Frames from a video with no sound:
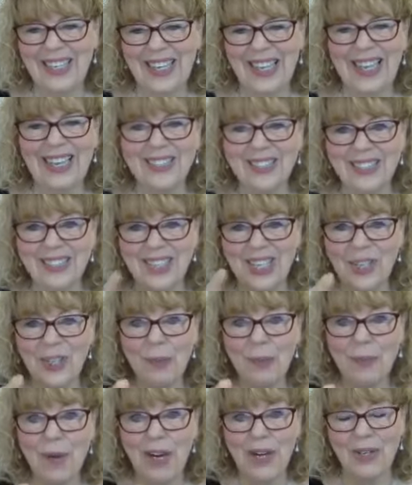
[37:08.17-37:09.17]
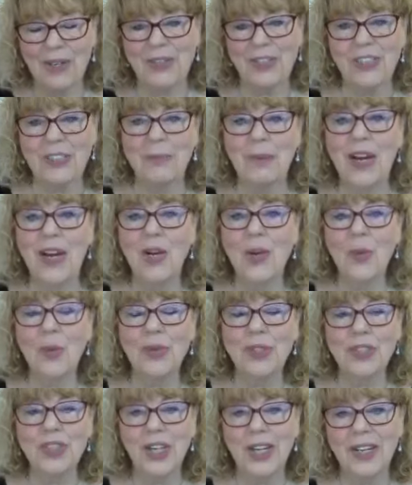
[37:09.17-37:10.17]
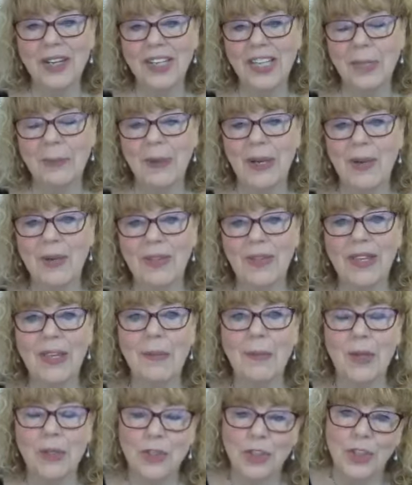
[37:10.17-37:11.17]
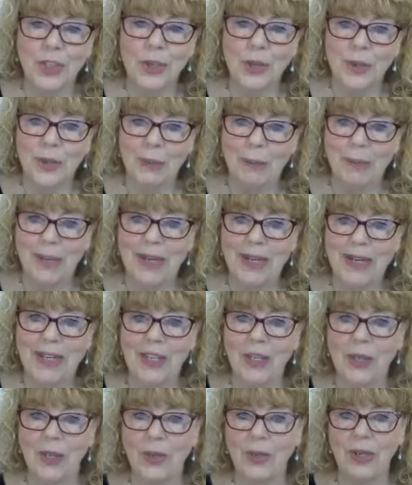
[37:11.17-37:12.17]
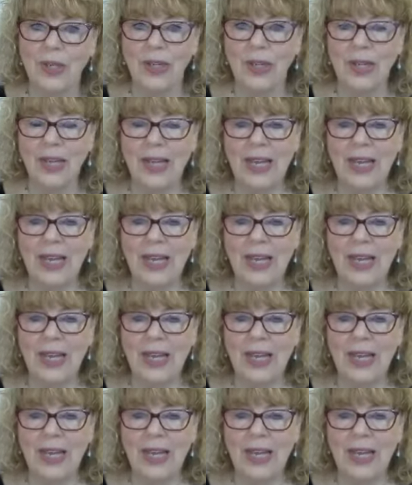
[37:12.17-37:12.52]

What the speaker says: And I'll see you tomorrow. Tomorrow we're talking about the emotion code and body code